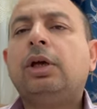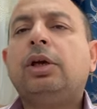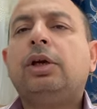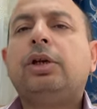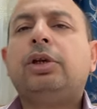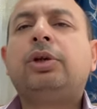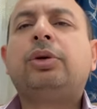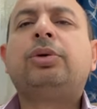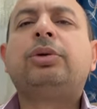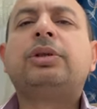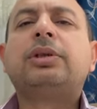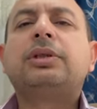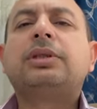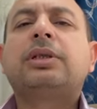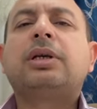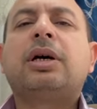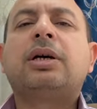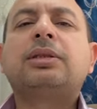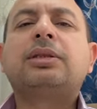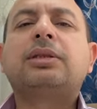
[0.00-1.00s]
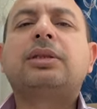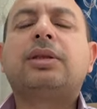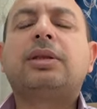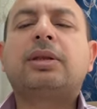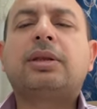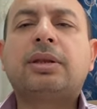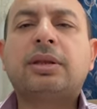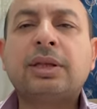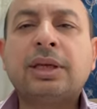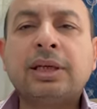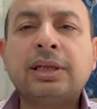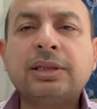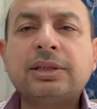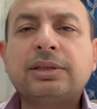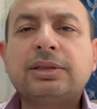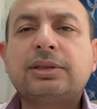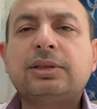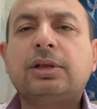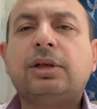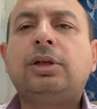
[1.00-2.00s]
you discuss
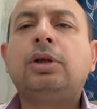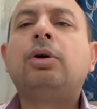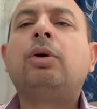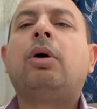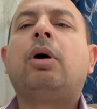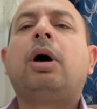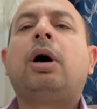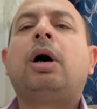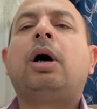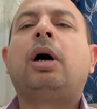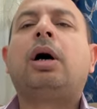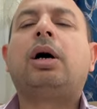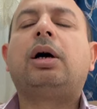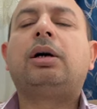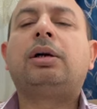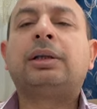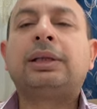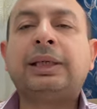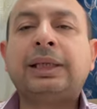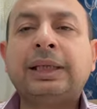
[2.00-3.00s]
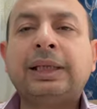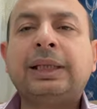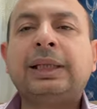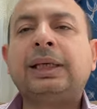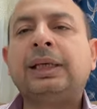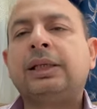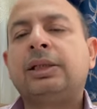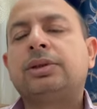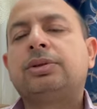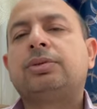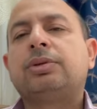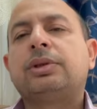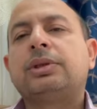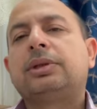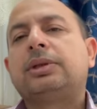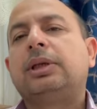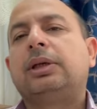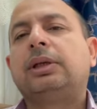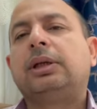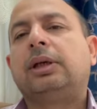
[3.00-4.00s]
things you are really
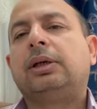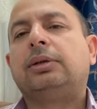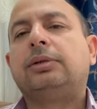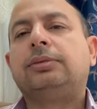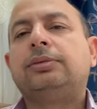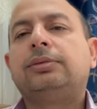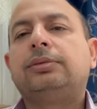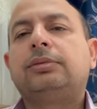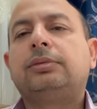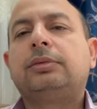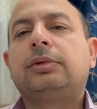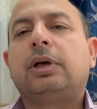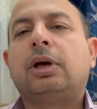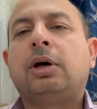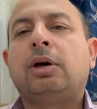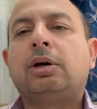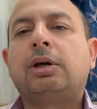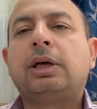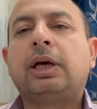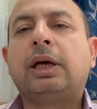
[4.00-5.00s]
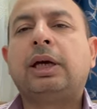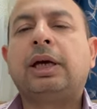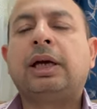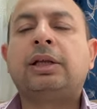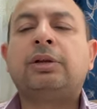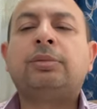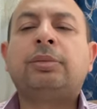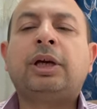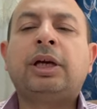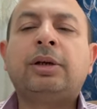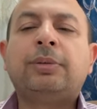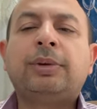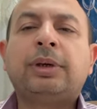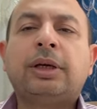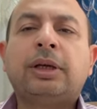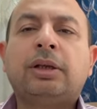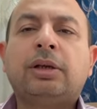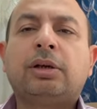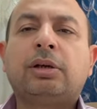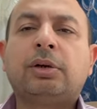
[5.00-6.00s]
interested in, okay? And
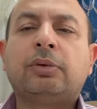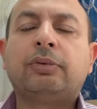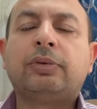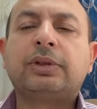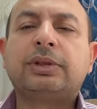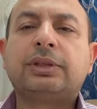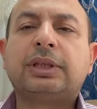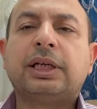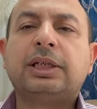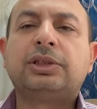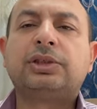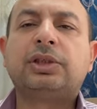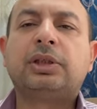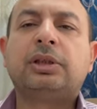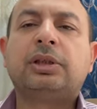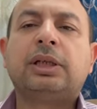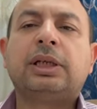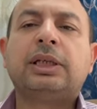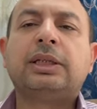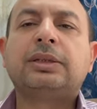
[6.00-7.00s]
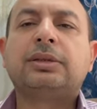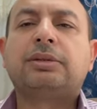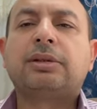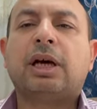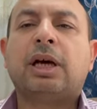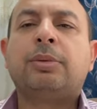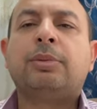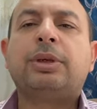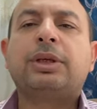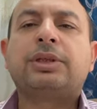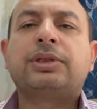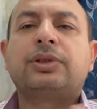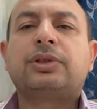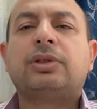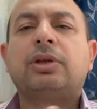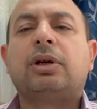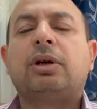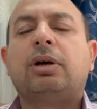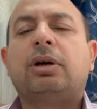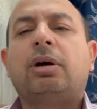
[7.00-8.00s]
maybe the conversation is a
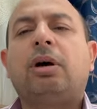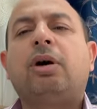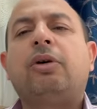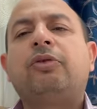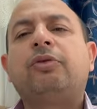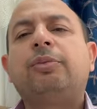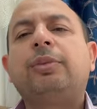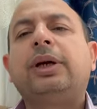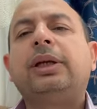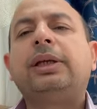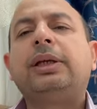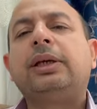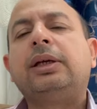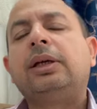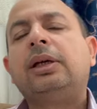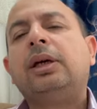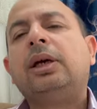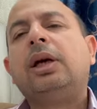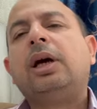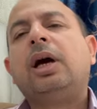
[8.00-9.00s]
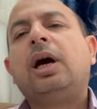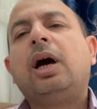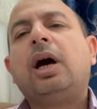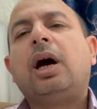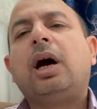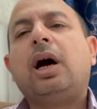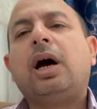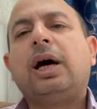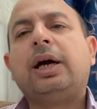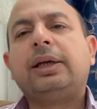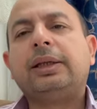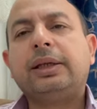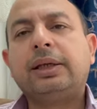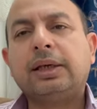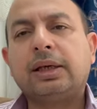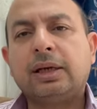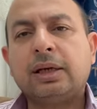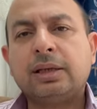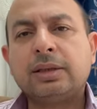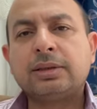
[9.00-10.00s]
mixture of many
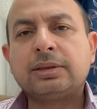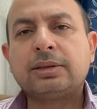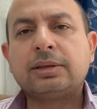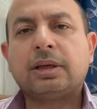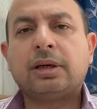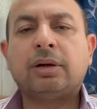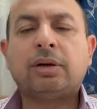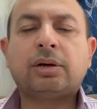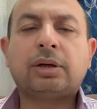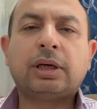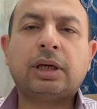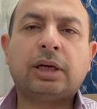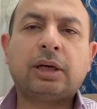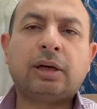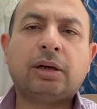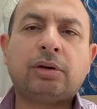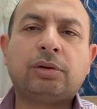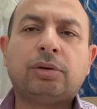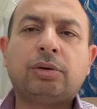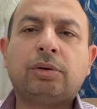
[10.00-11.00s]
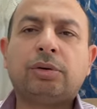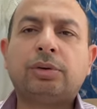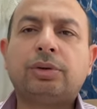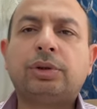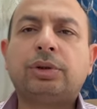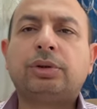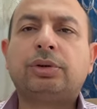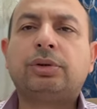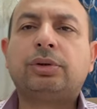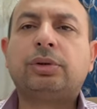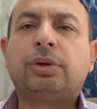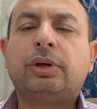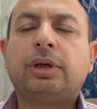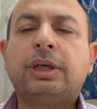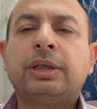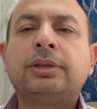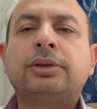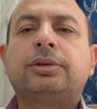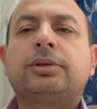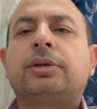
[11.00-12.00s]
ideas, okay, according to your
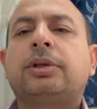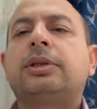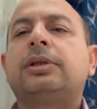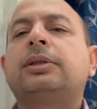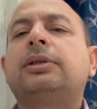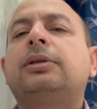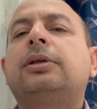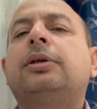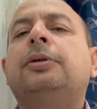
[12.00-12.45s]
interest.